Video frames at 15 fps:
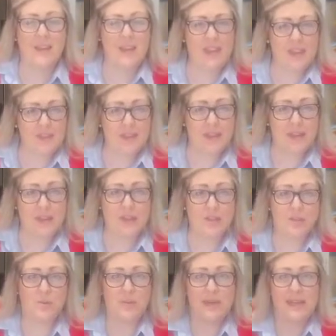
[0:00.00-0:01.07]
The other
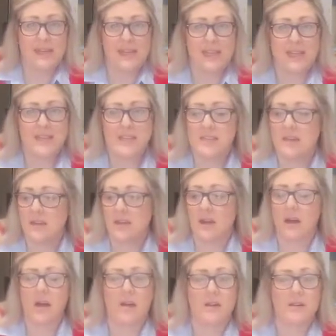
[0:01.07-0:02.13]
things you may need
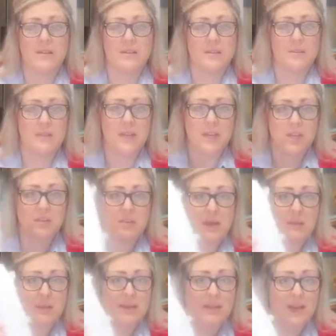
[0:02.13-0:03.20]
are some kitchen
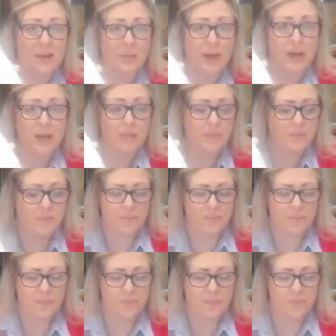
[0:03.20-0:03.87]
paper towel,